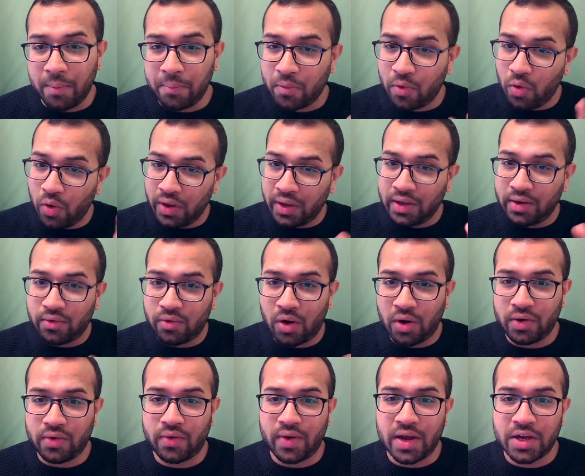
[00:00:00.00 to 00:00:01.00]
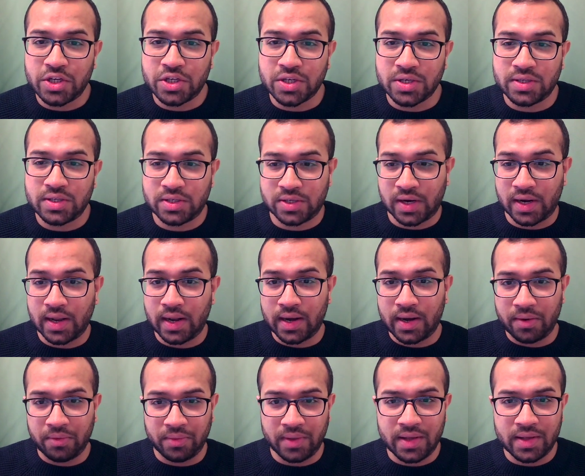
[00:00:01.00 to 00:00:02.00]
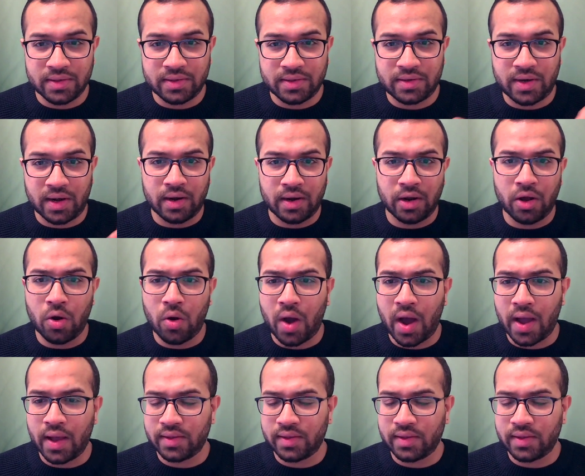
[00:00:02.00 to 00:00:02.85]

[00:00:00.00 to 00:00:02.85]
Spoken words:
going in wrong directions, trying to learn this, trying to,